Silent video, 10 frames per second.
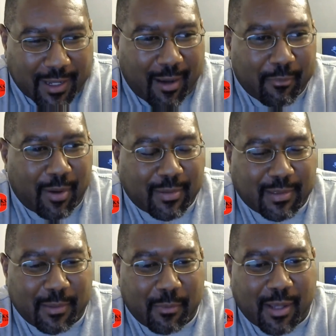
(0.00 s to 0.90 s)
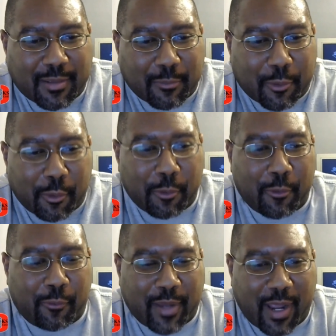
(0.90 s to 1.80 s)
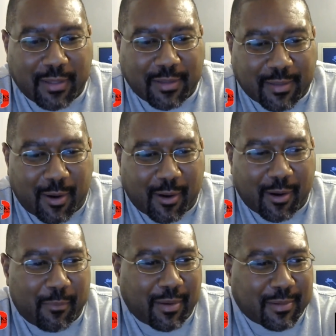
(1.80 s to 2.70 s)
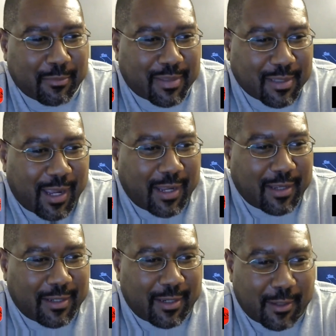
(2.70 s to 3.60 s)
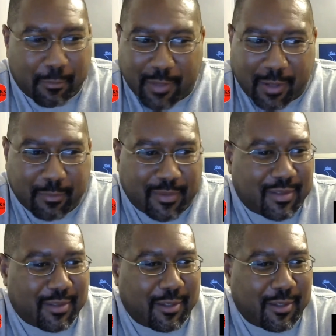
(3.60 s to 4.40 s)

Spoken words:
How about some Guru from Gangstar? How about some Slain? Any of them names?